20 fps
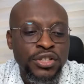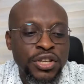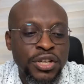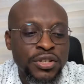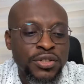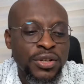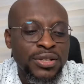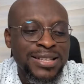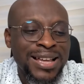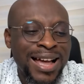
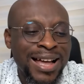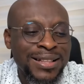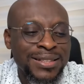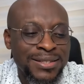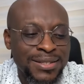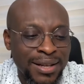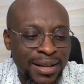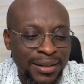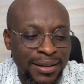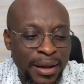Jesus
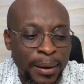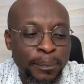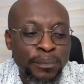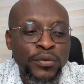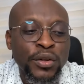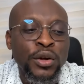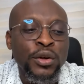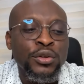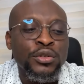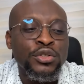answered
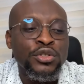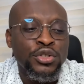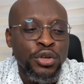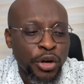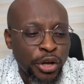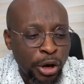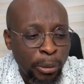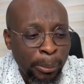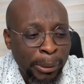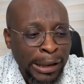them,
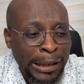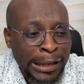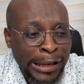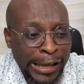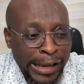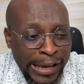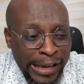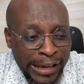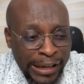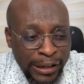do you
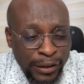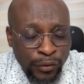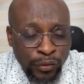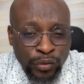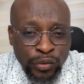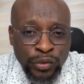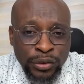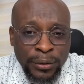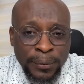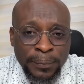
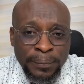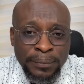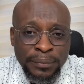believe?